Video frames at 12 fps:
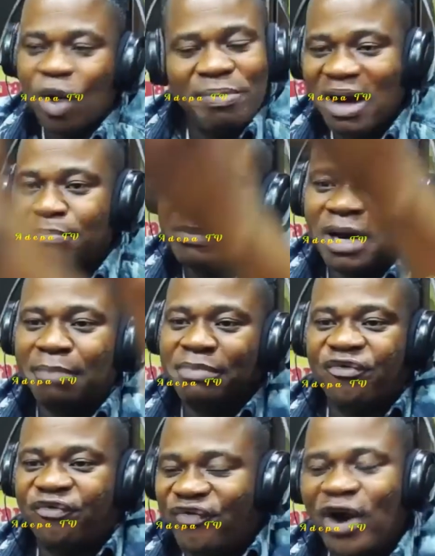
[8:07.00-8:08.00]
Come
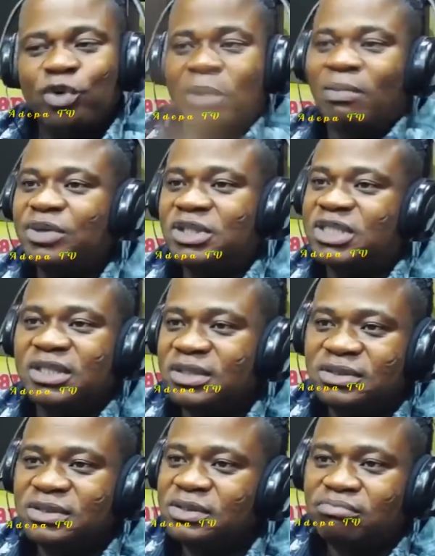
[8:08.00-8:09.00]
my fan you me
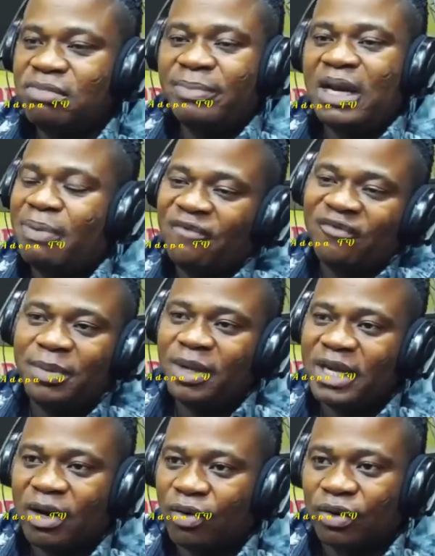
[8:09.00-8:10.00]
munti. Me many pan
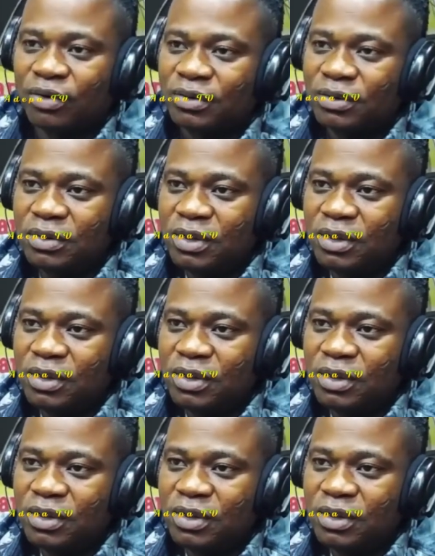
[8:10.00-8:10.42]
for me niagro.